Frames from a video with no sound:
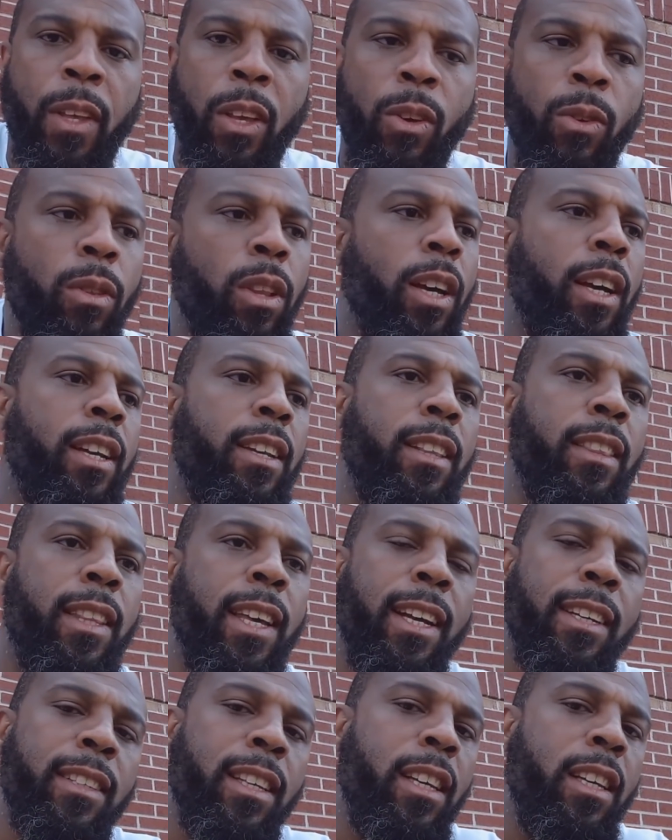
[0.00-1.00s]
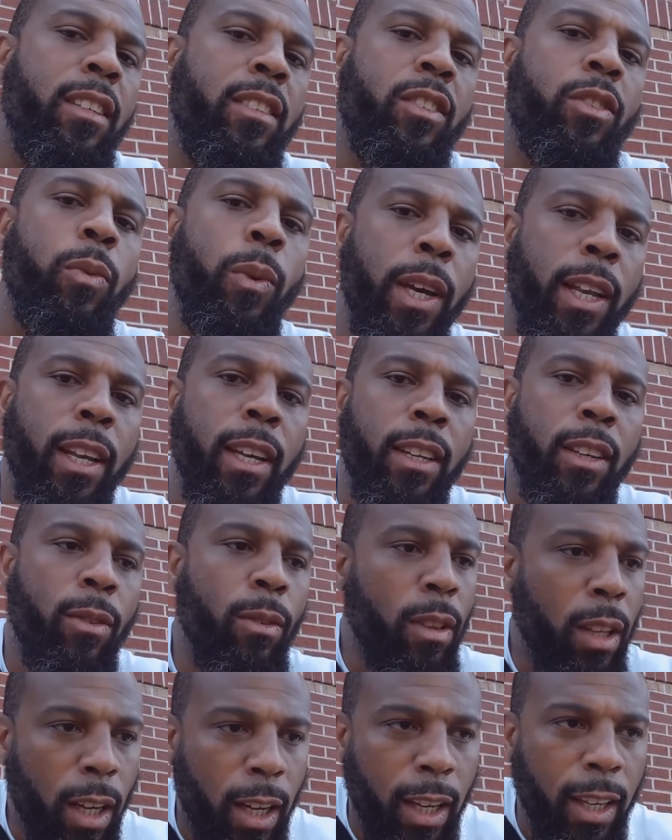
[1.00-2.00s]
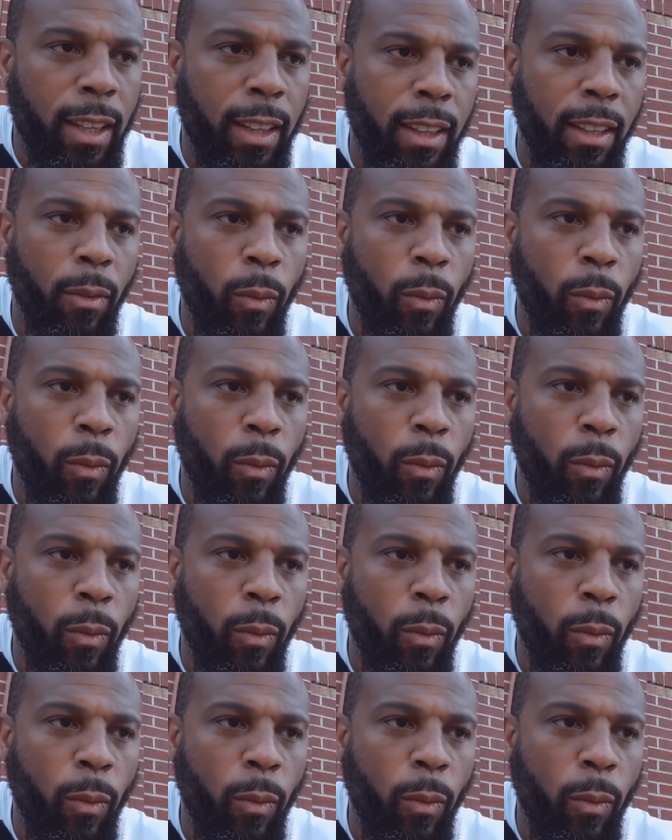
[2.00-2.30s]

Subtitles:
You look at the things that he's tweeted. You look at